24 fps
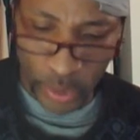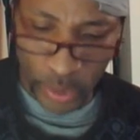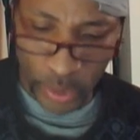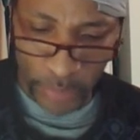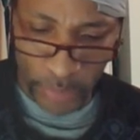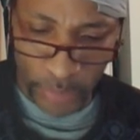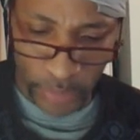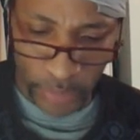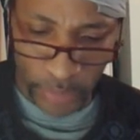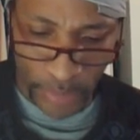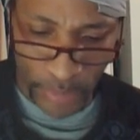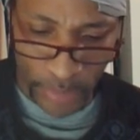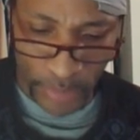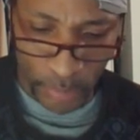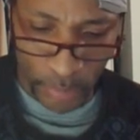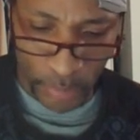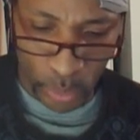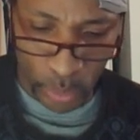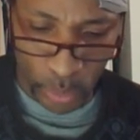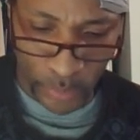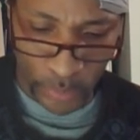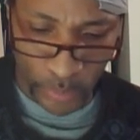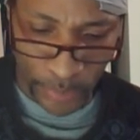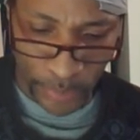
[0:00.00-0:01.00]
flavor
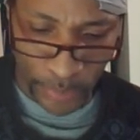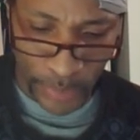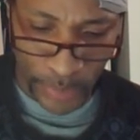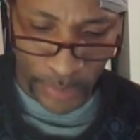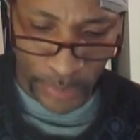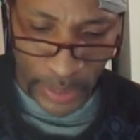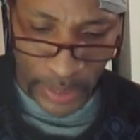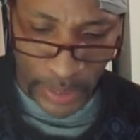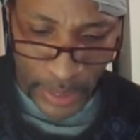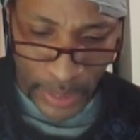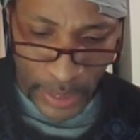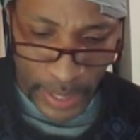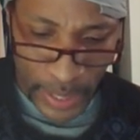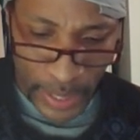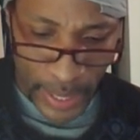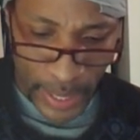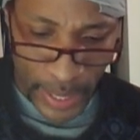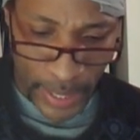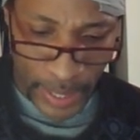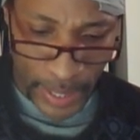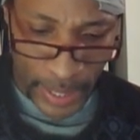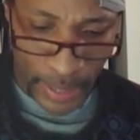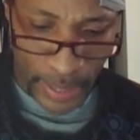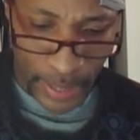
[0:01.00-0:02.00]
movie
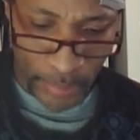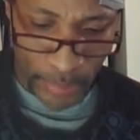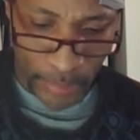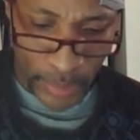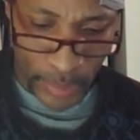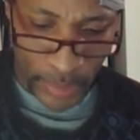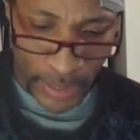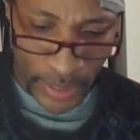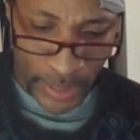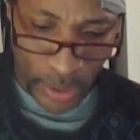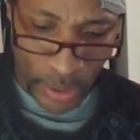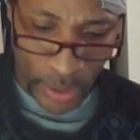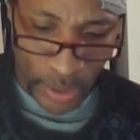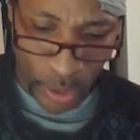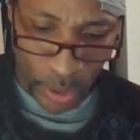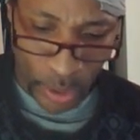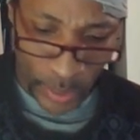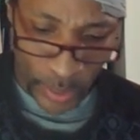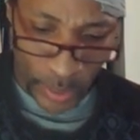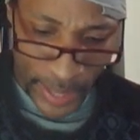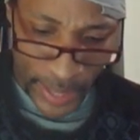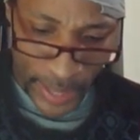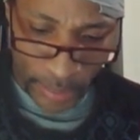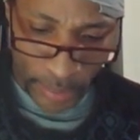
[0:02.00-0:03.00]
and in your
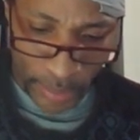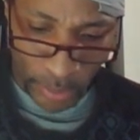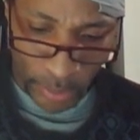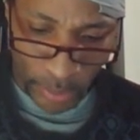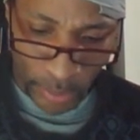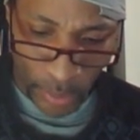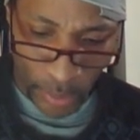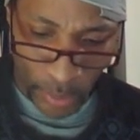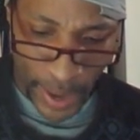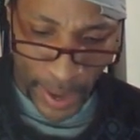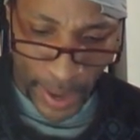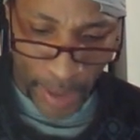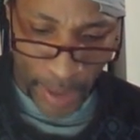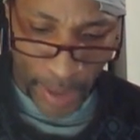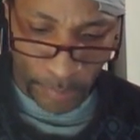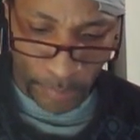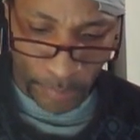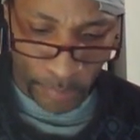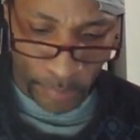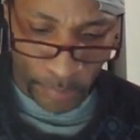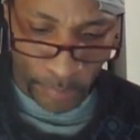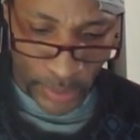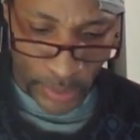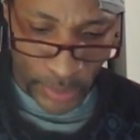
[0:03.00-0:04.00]
creative craft
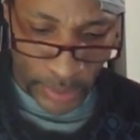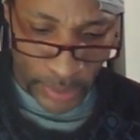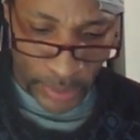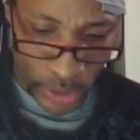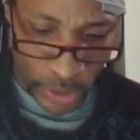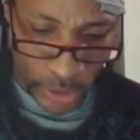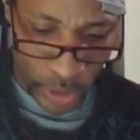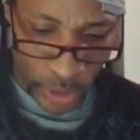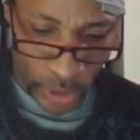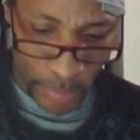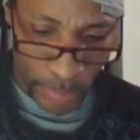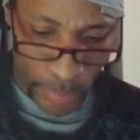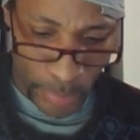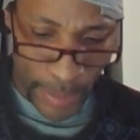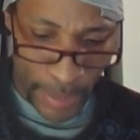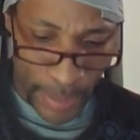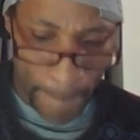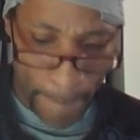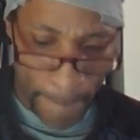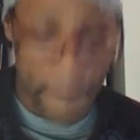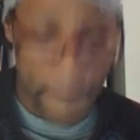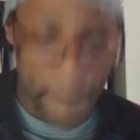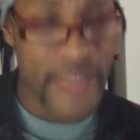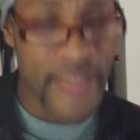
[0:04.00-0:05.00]
there should be a
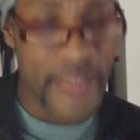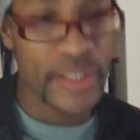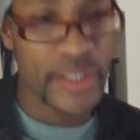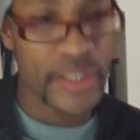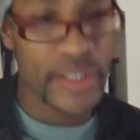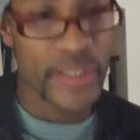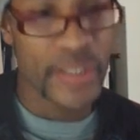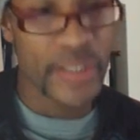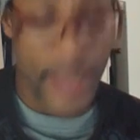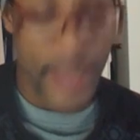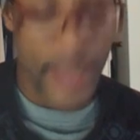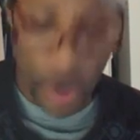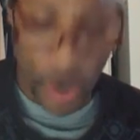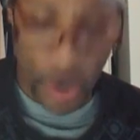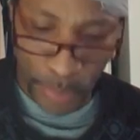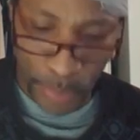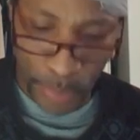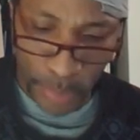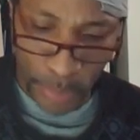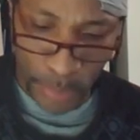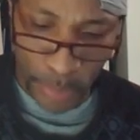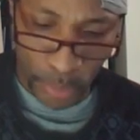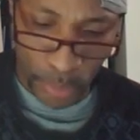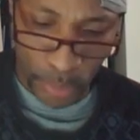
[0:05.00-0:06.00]
message to help
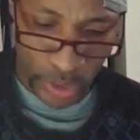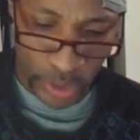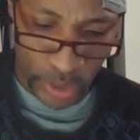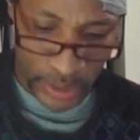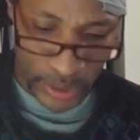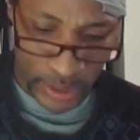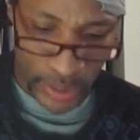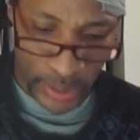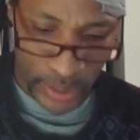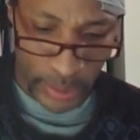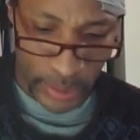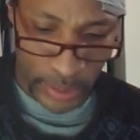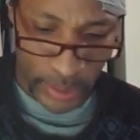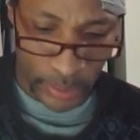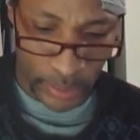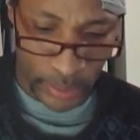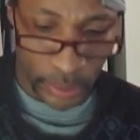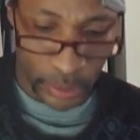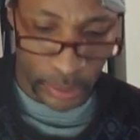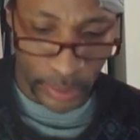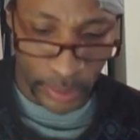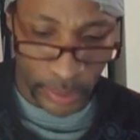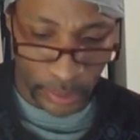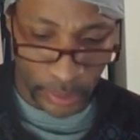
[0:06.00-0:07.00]
people see
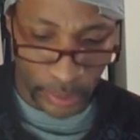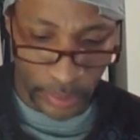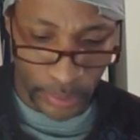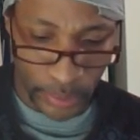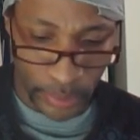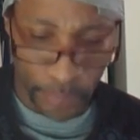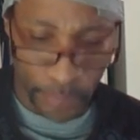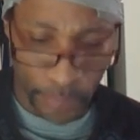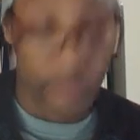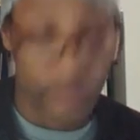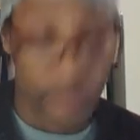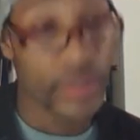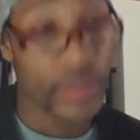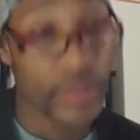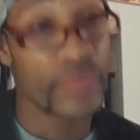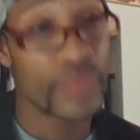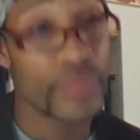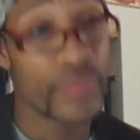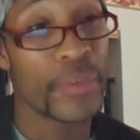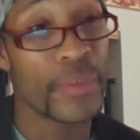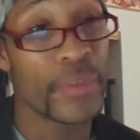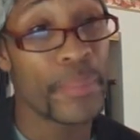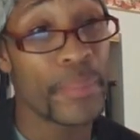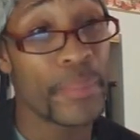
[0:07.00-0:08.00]
clearly for
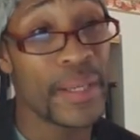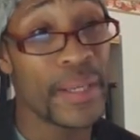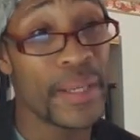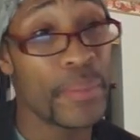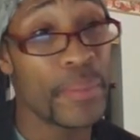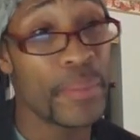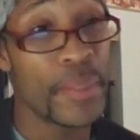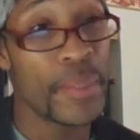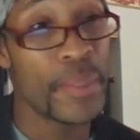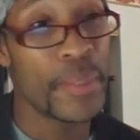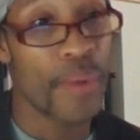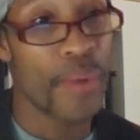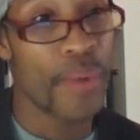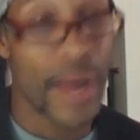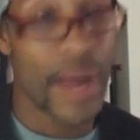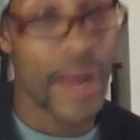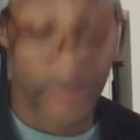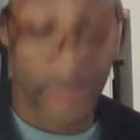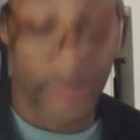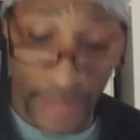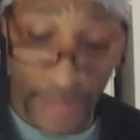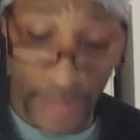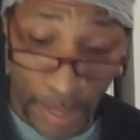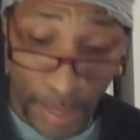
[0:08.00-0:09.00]
many people out there
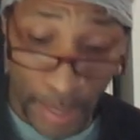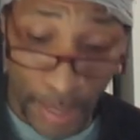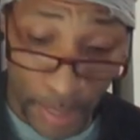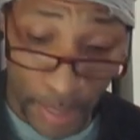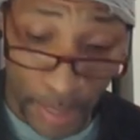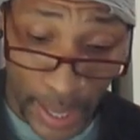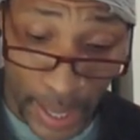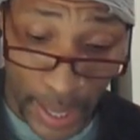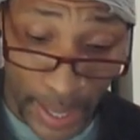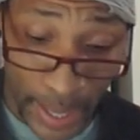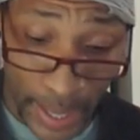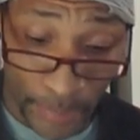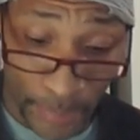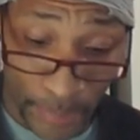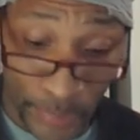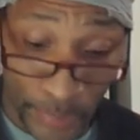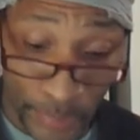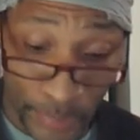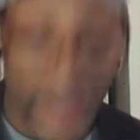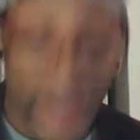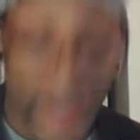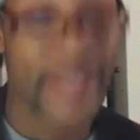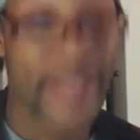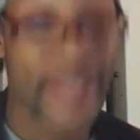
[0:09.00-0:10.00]
are blind
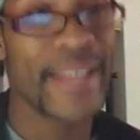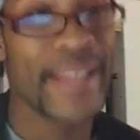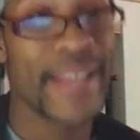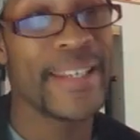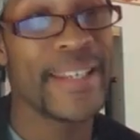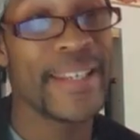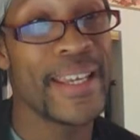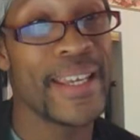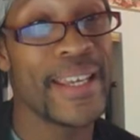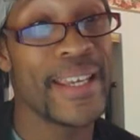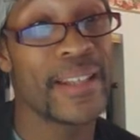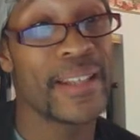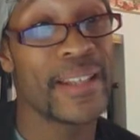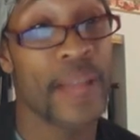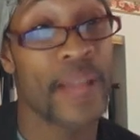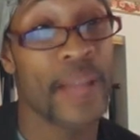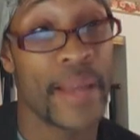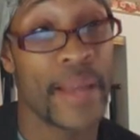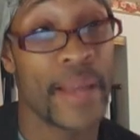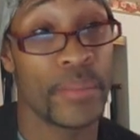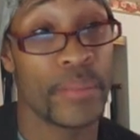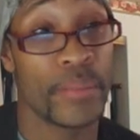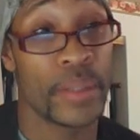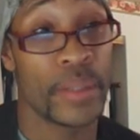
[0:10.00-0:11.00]
and they need
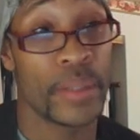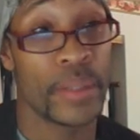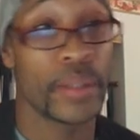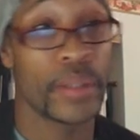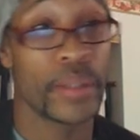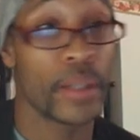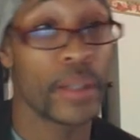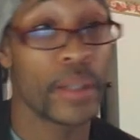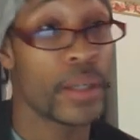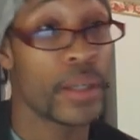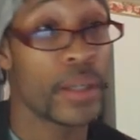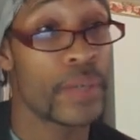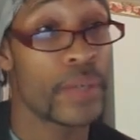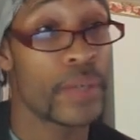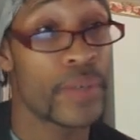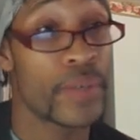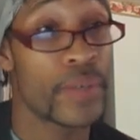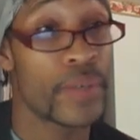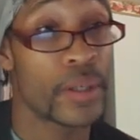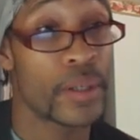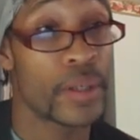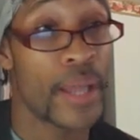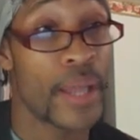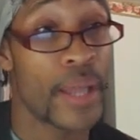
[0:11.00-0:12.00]
enlightenment they're looking for the
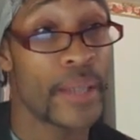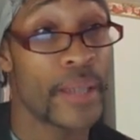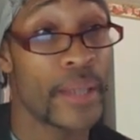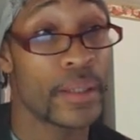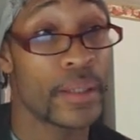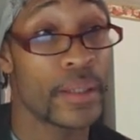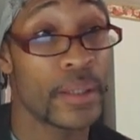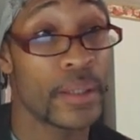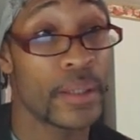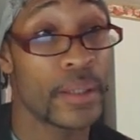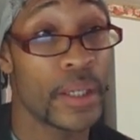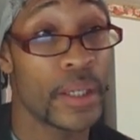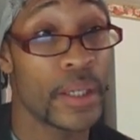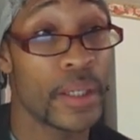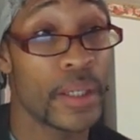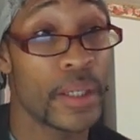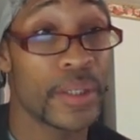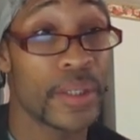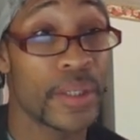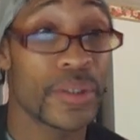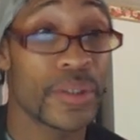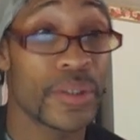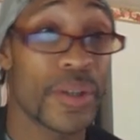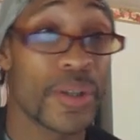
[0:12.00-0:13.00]
light
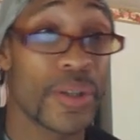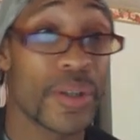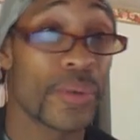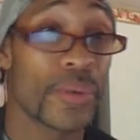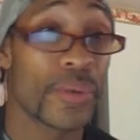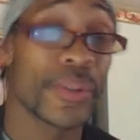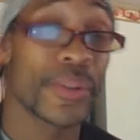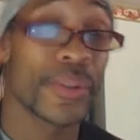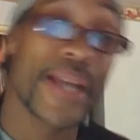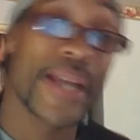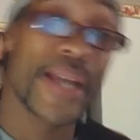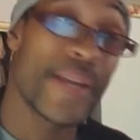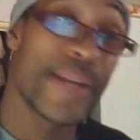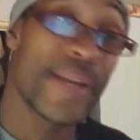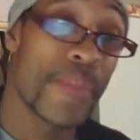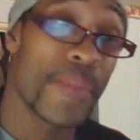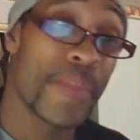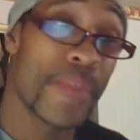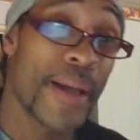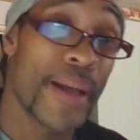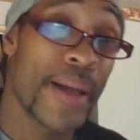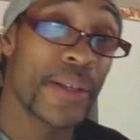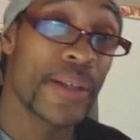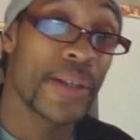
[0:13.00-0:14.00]
so not everybody
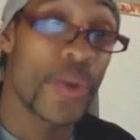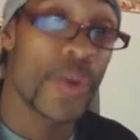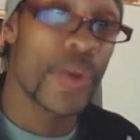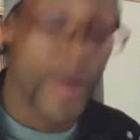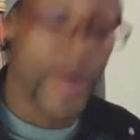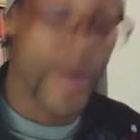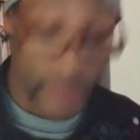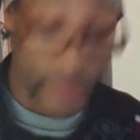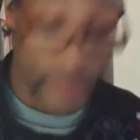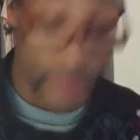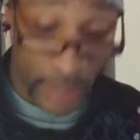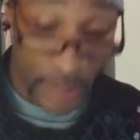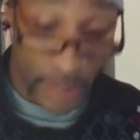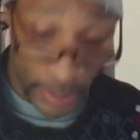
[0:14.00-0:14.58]
know everything